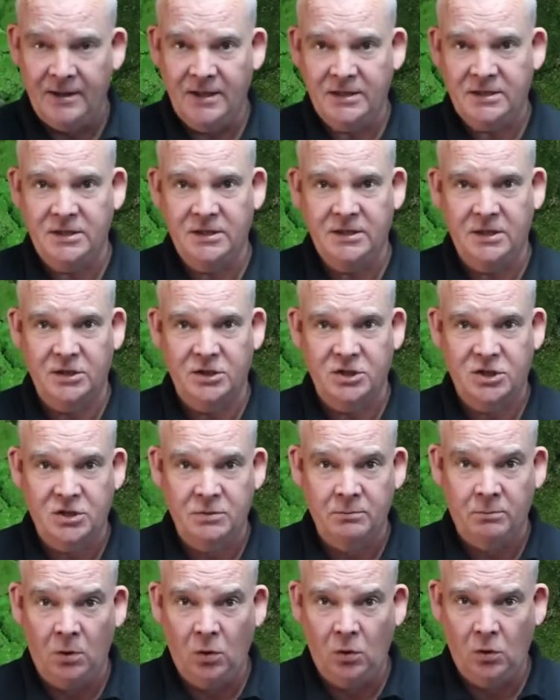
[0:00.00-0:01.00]
This is the
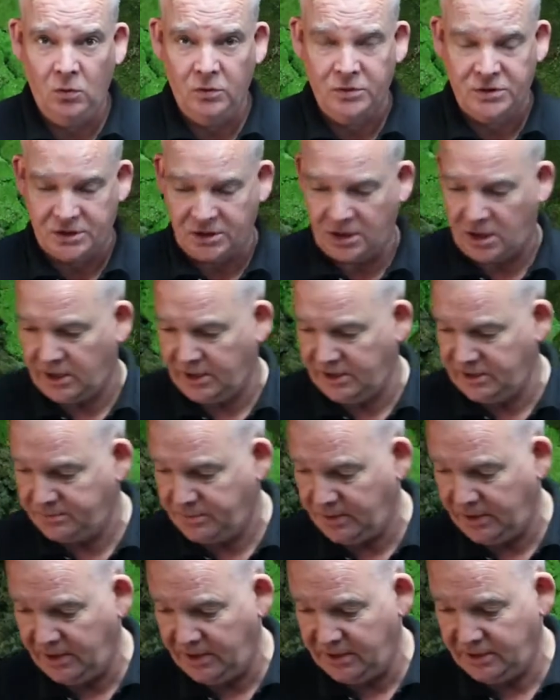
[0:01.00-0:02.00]
small size,
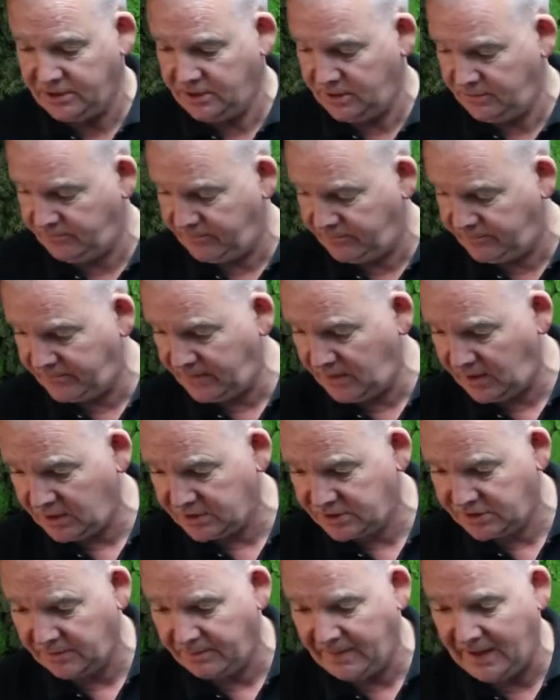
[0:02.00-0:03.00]
but it is a
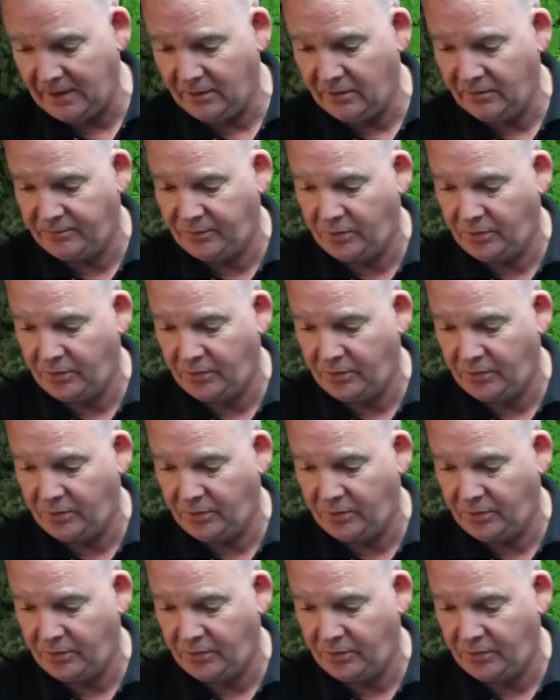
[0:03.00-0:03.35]
vast amount of